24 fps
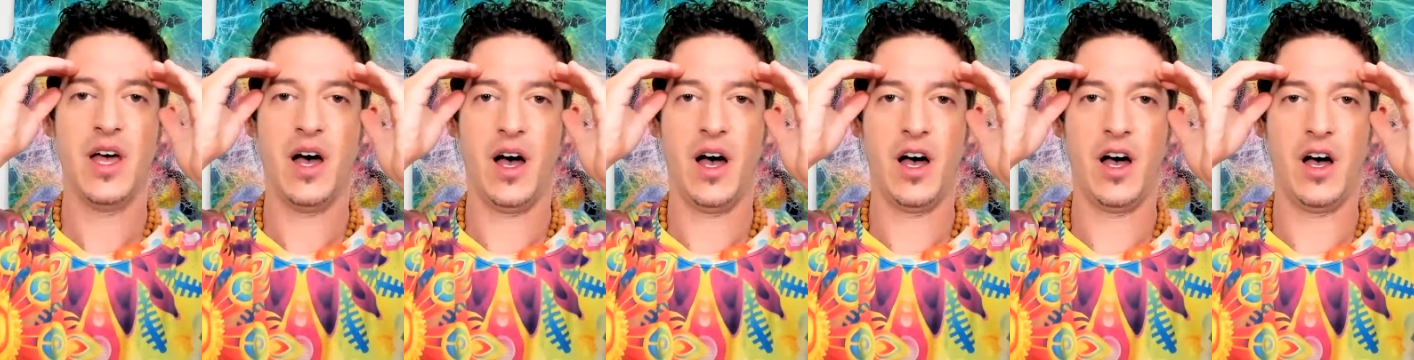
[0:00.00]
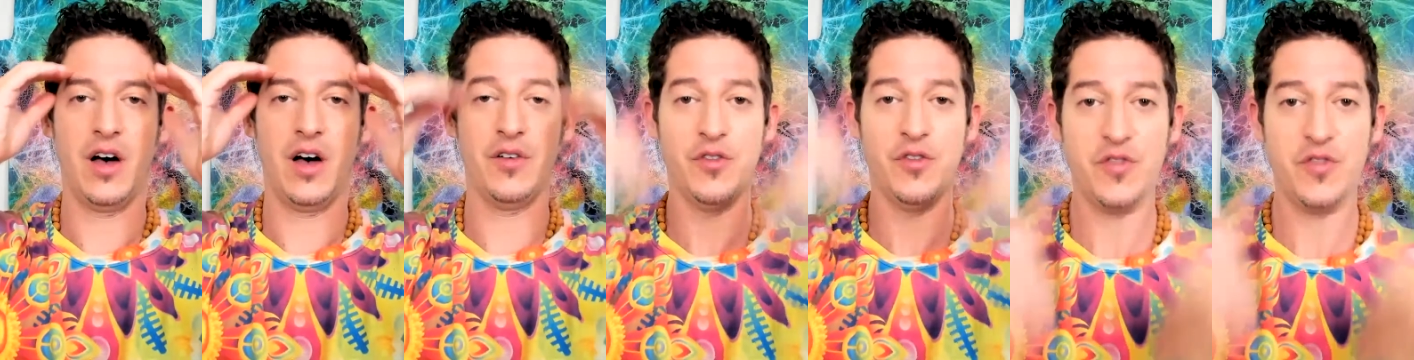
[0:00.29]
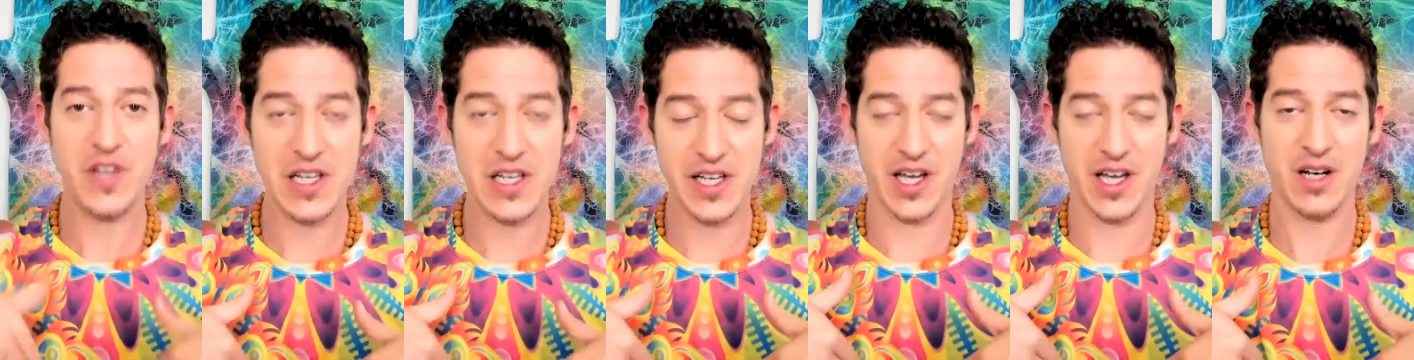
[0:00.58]
of
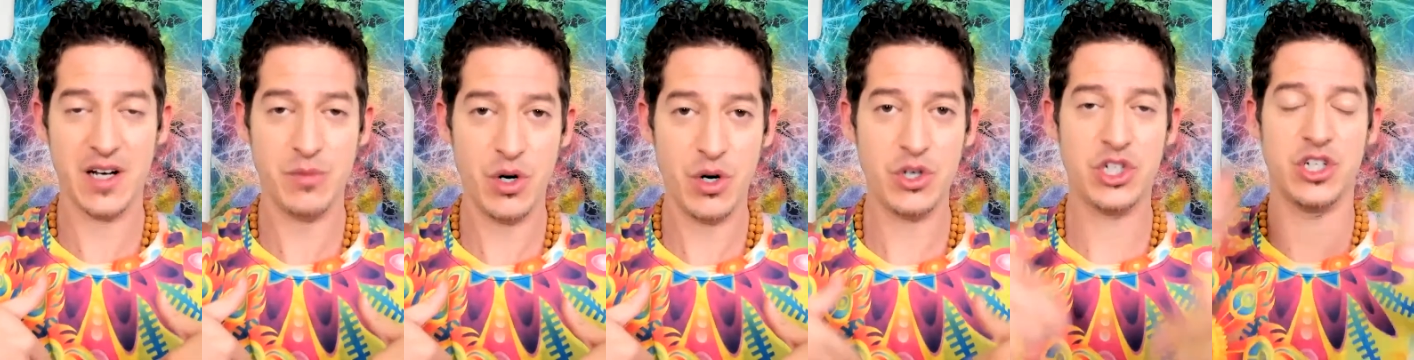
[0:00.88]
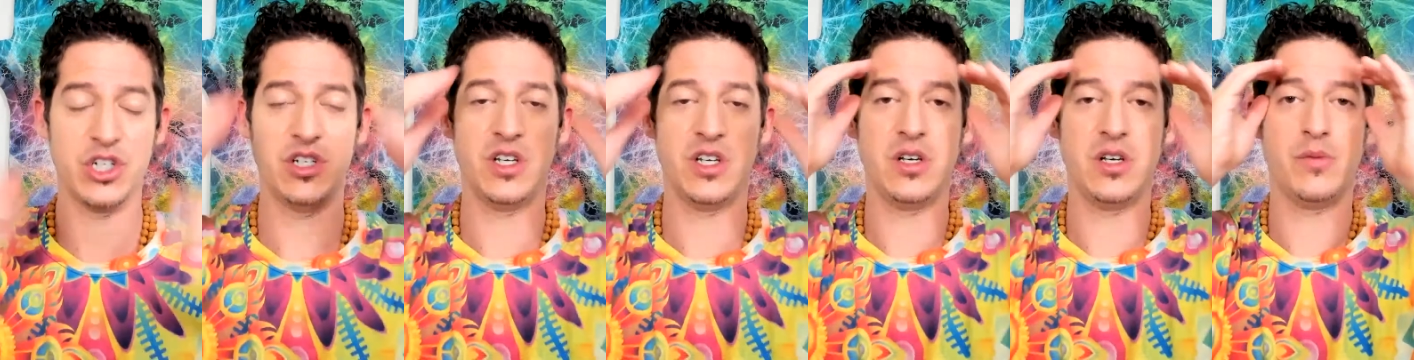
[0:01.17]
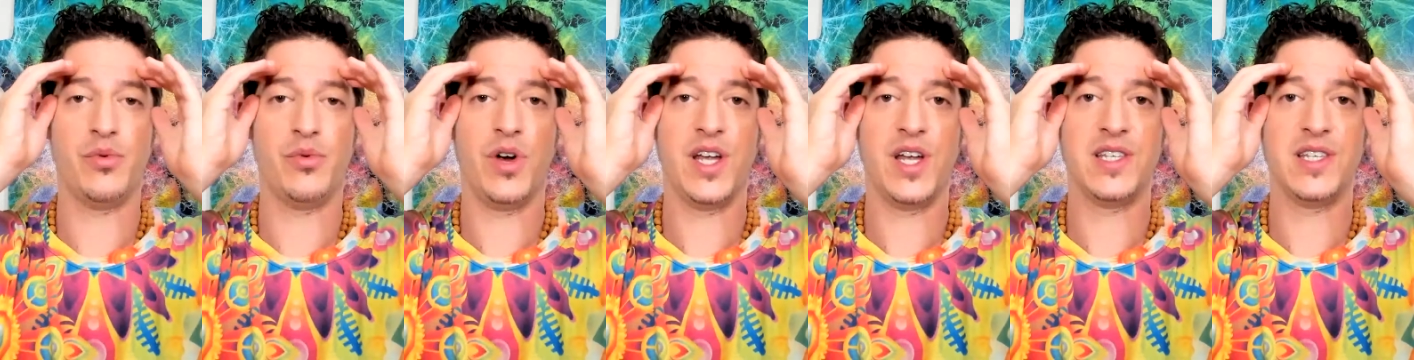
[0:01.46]
feeling and emotion and
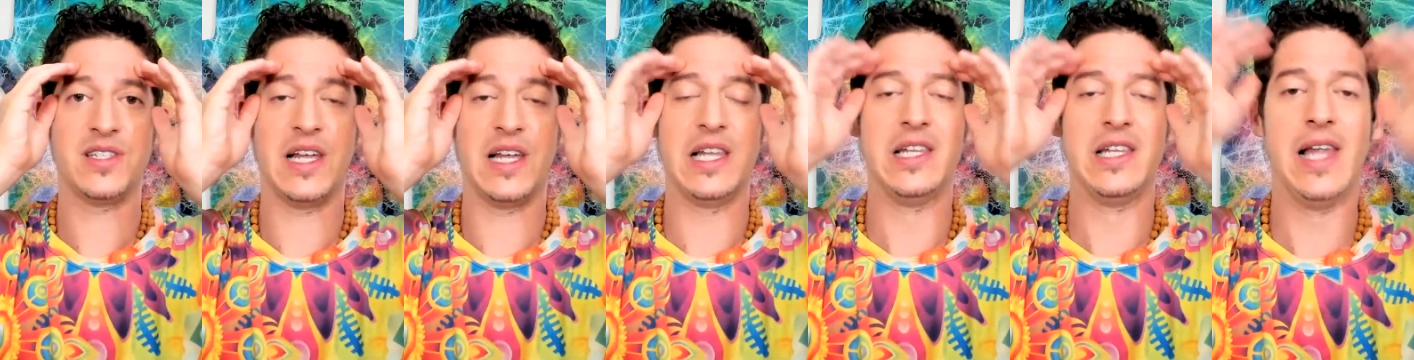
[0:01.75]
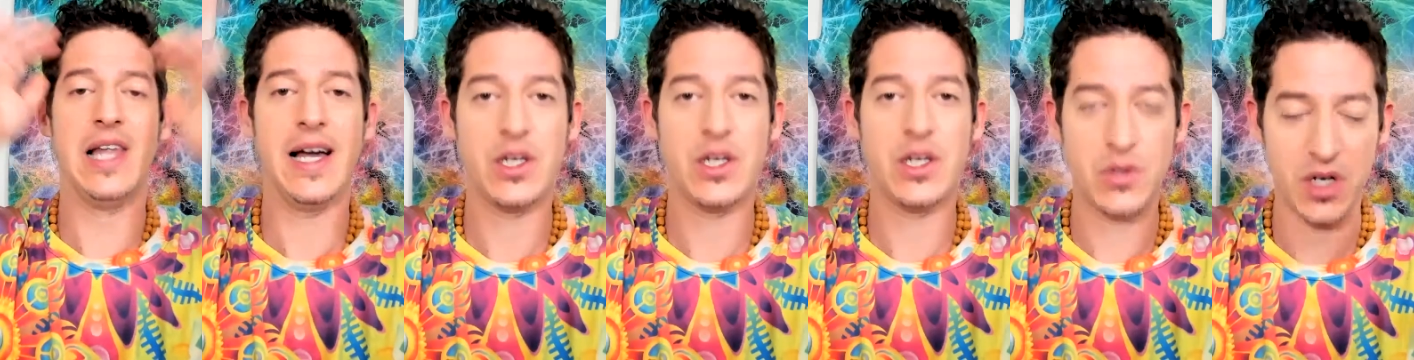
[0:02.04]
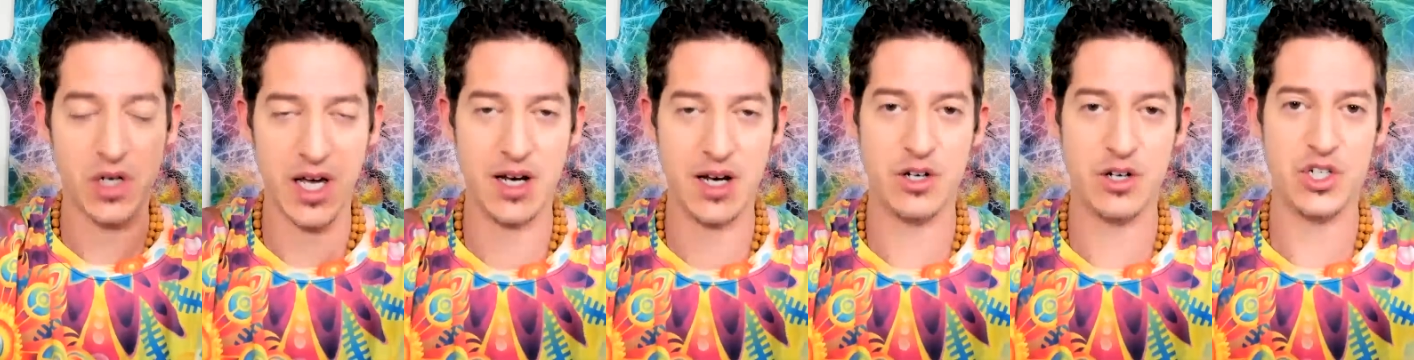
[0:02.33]
your brain's
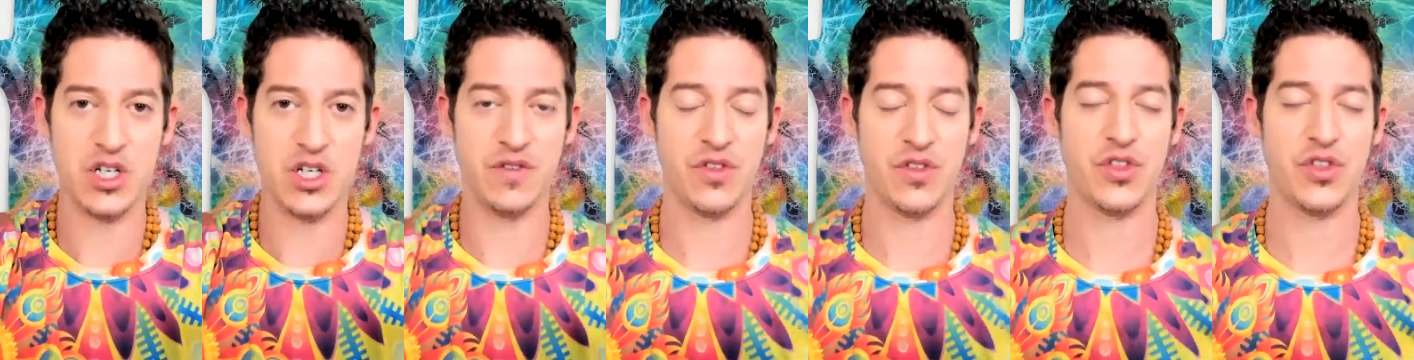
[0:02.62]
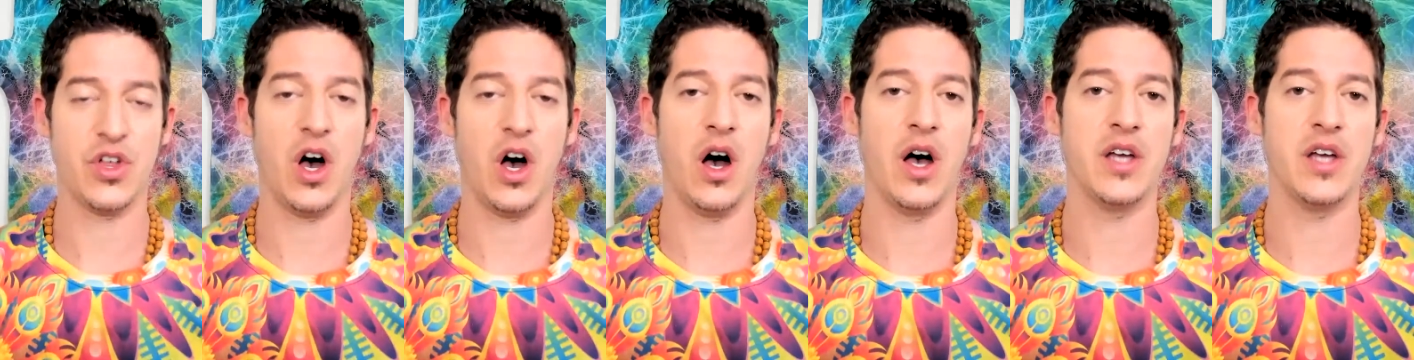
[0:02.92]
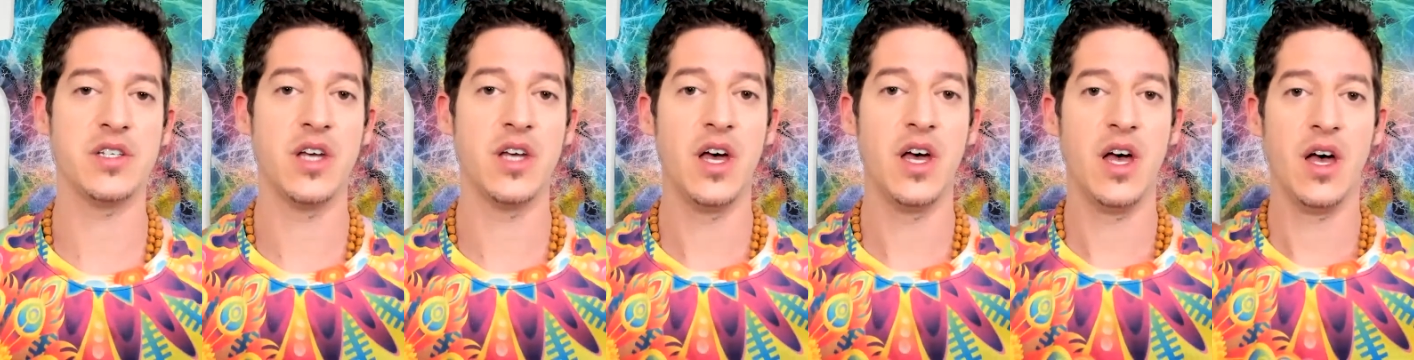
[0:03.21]
electric energy of
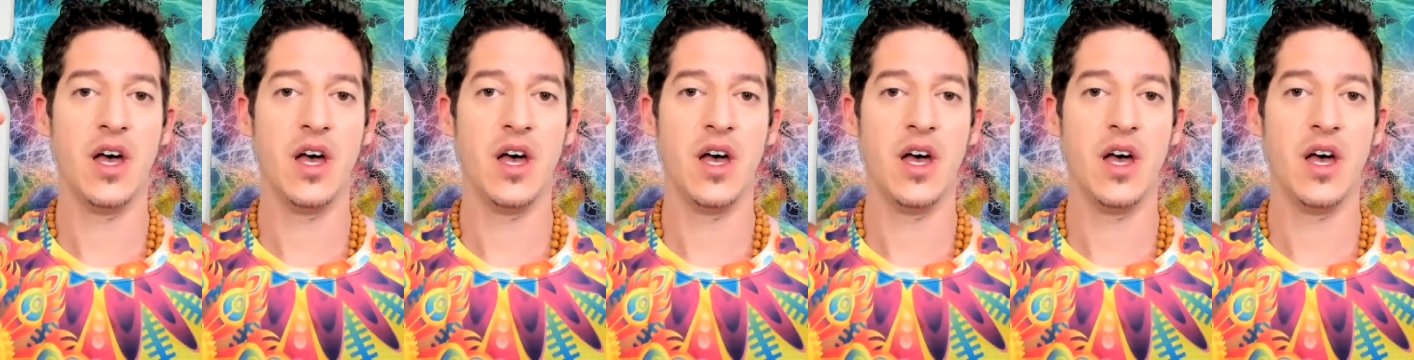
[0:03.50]
thought